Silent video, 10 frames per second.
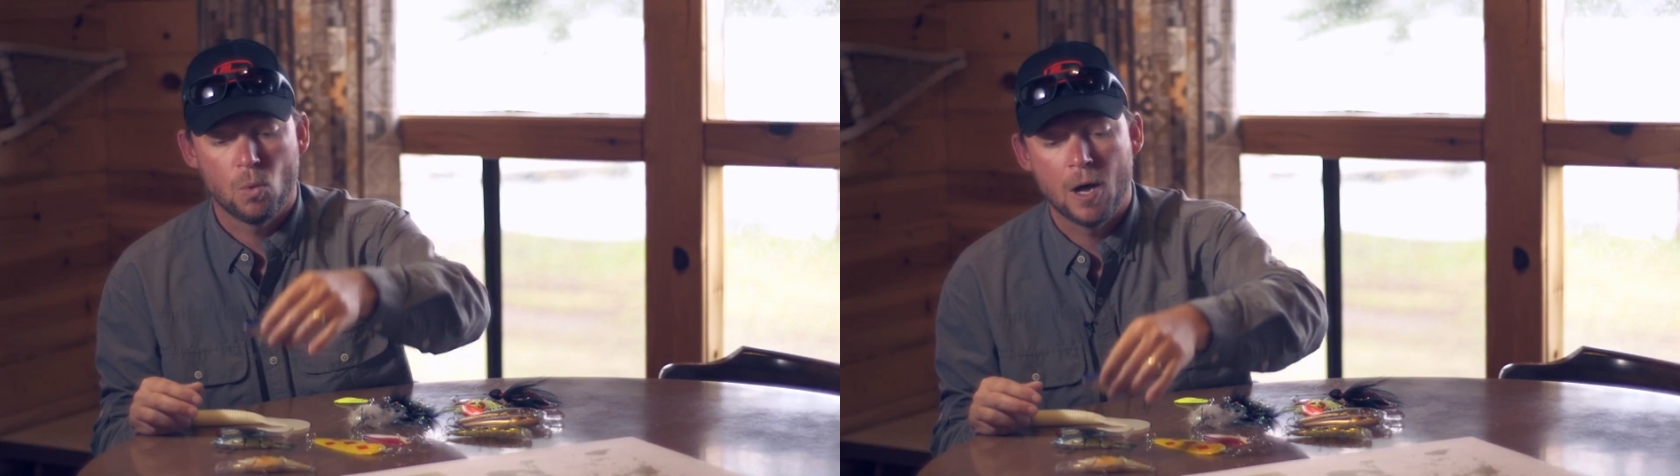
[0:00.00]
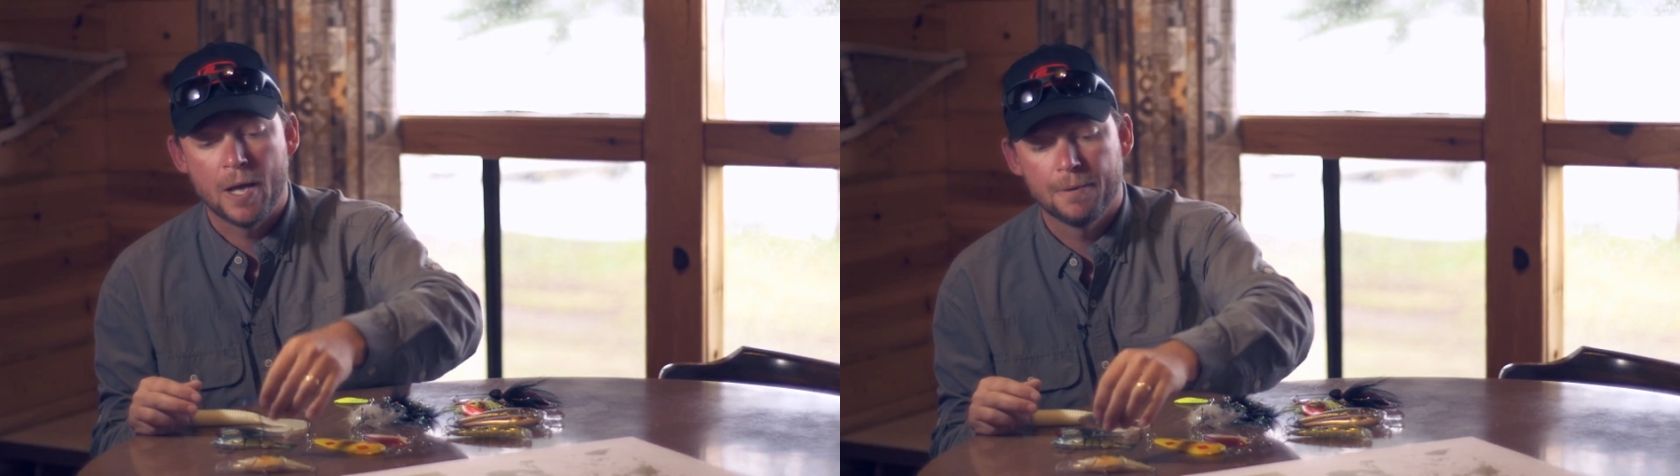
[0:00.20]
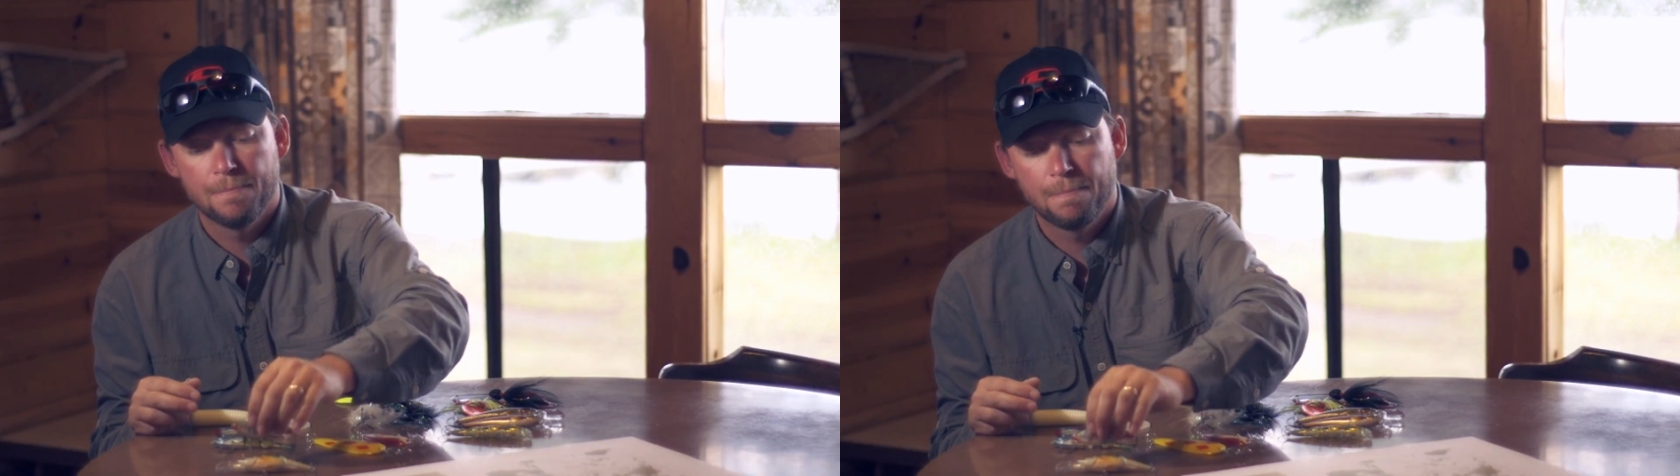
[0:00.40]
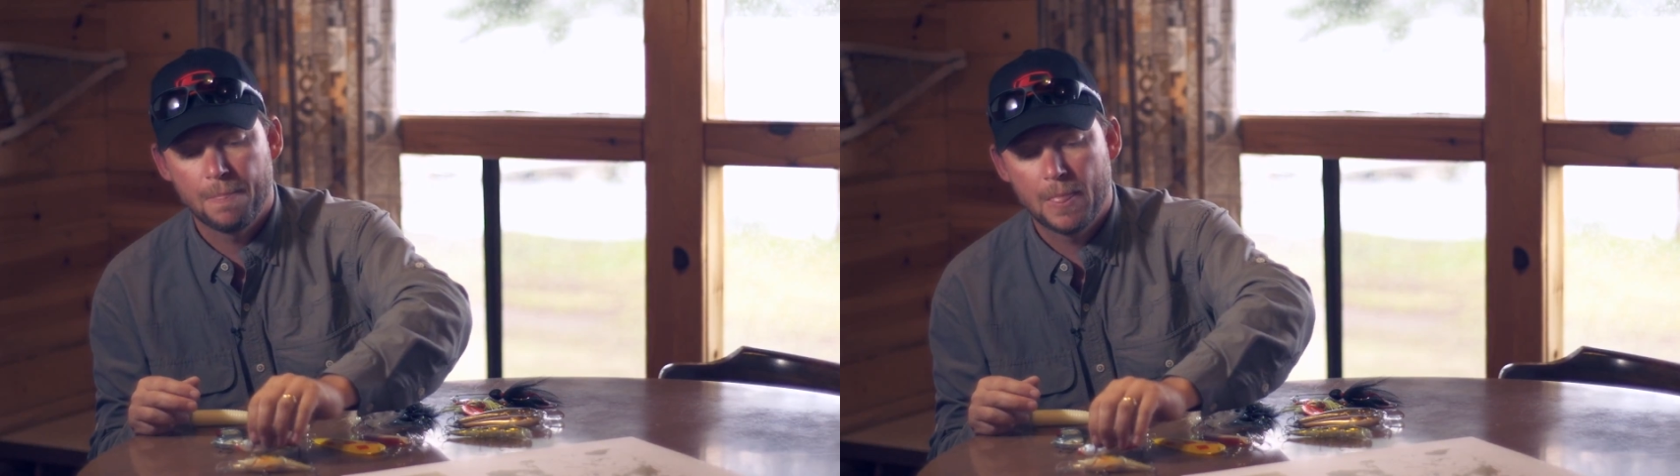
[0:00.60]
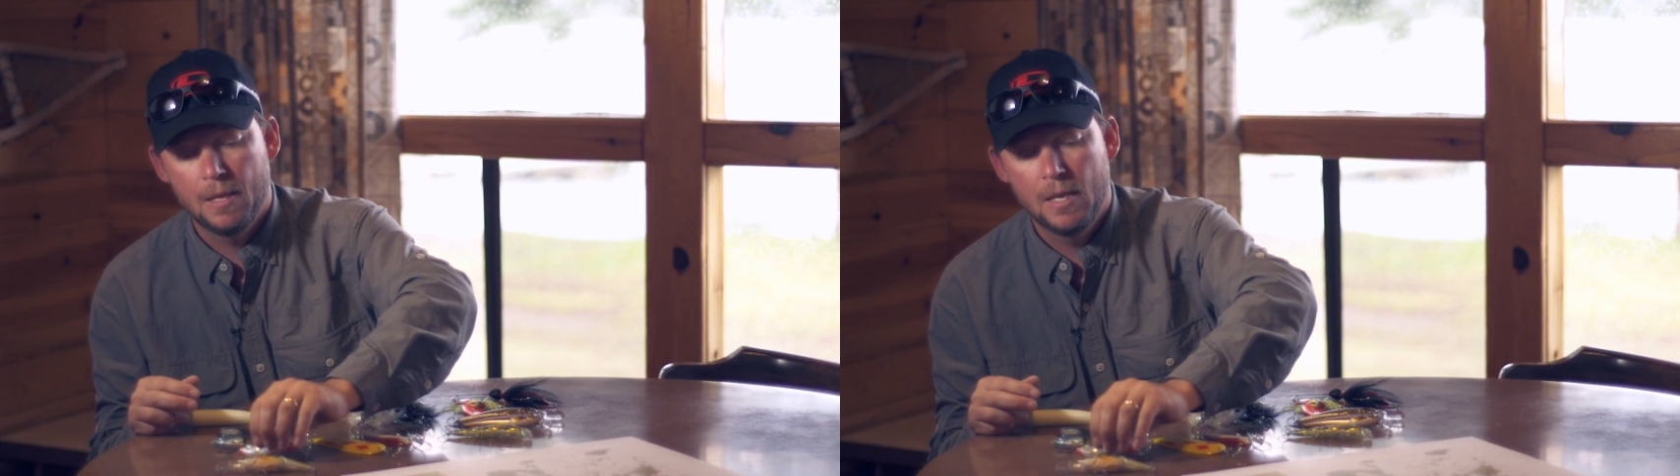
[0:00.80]
wide.
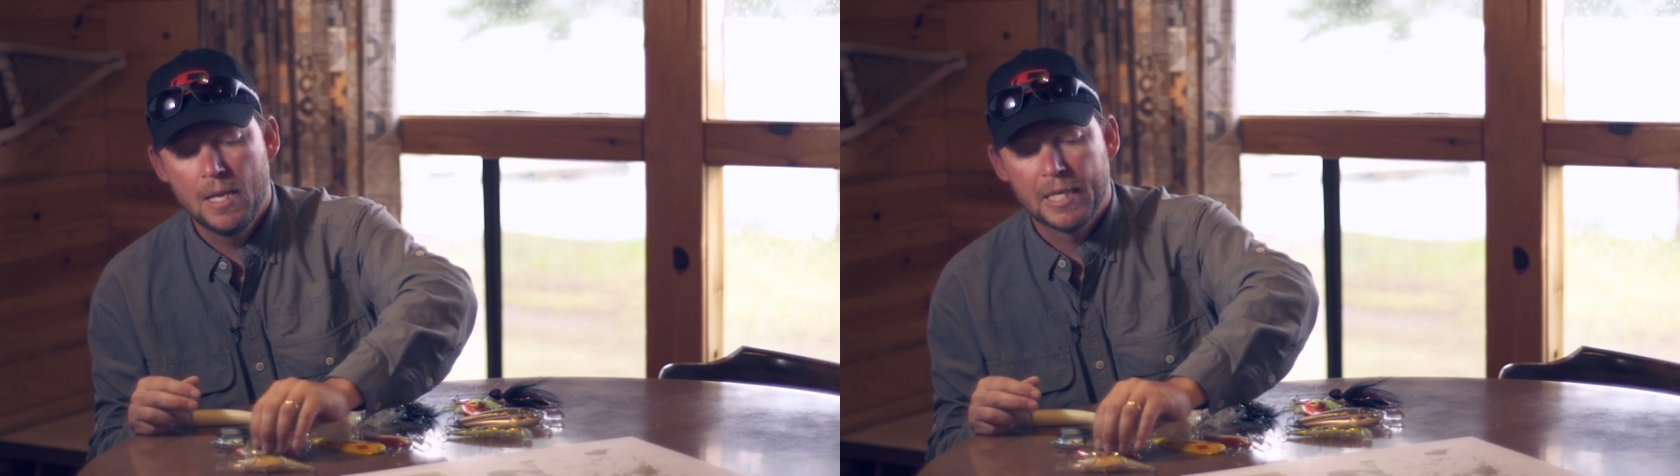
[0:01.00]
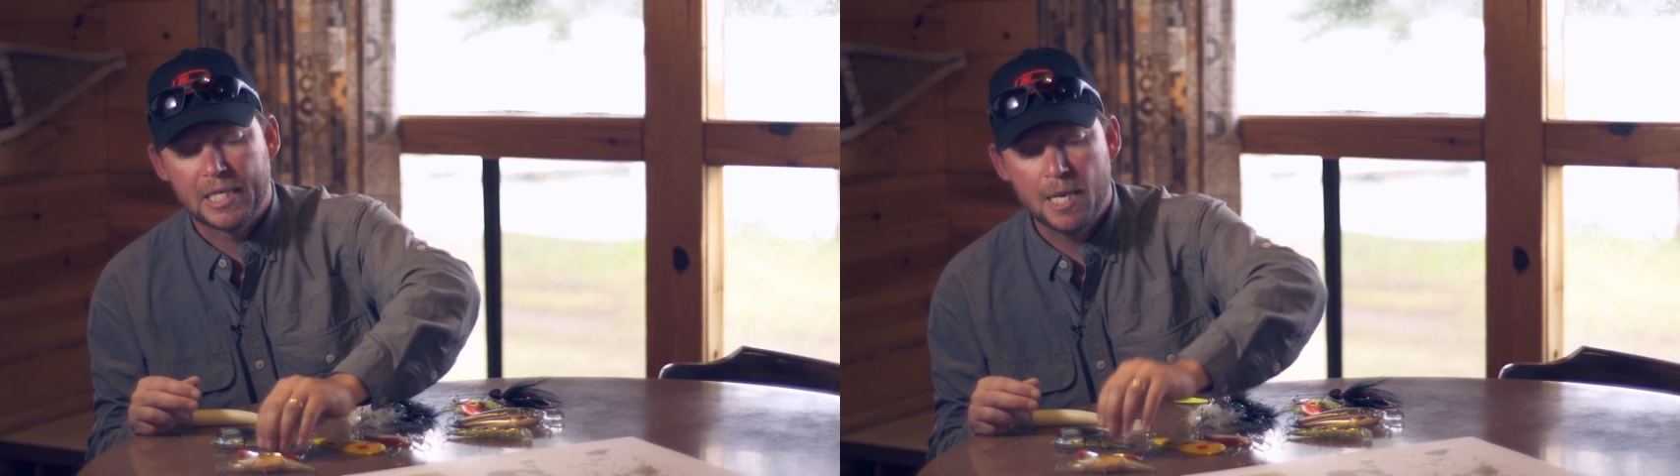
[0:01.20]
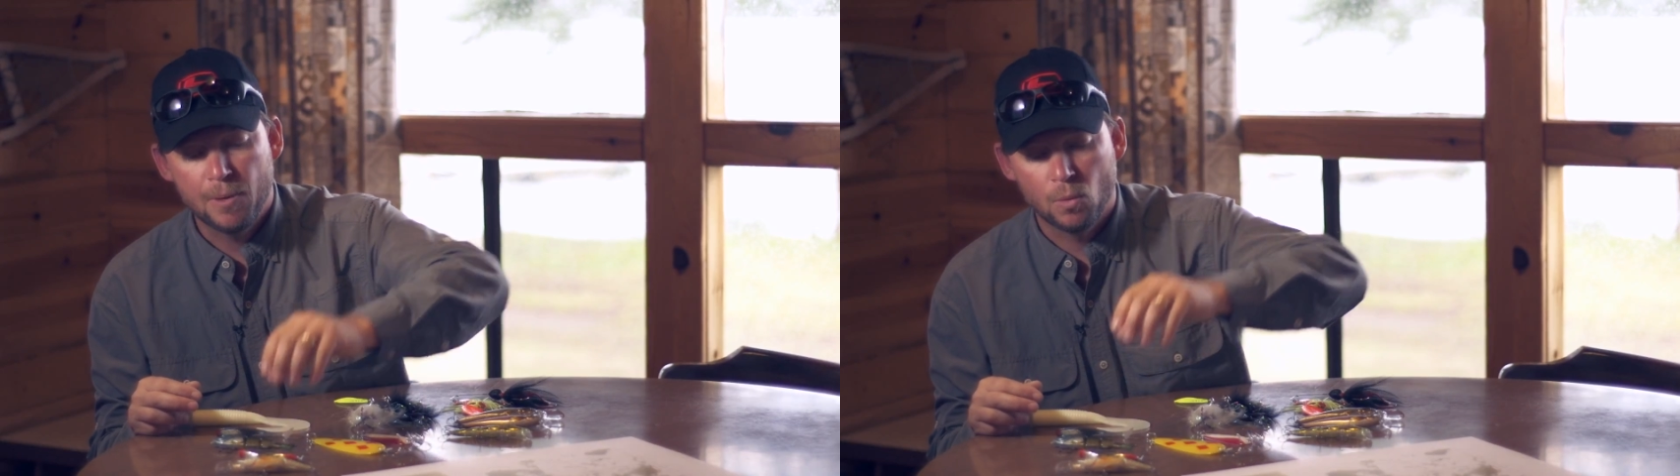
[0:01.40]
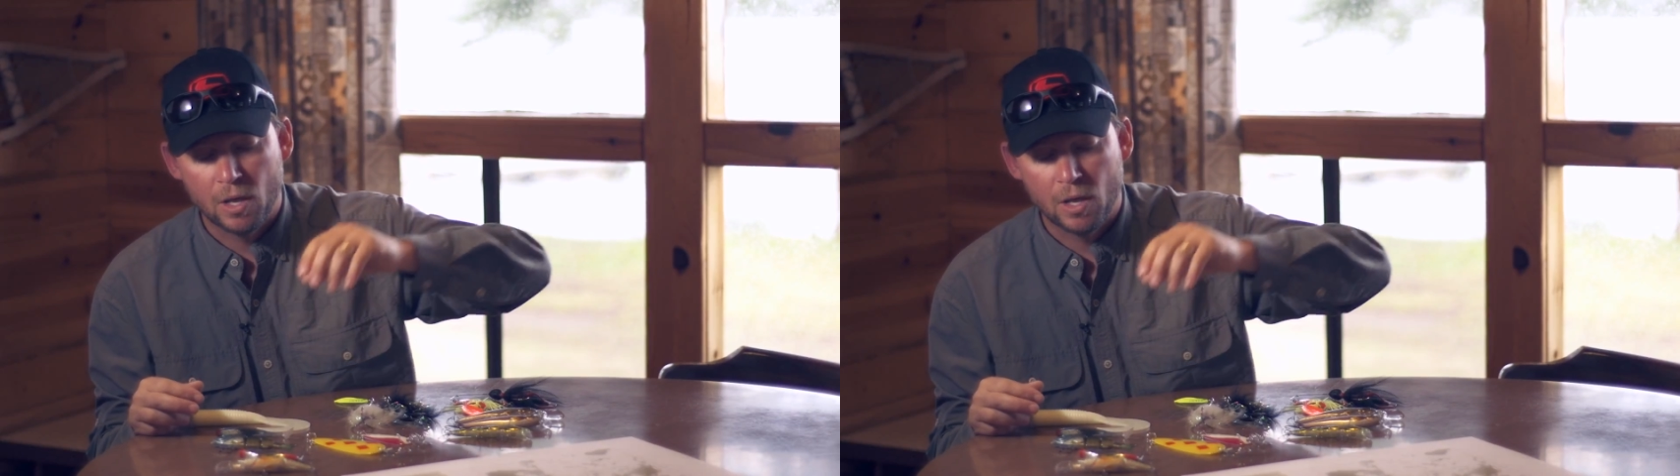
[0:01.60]
Keeping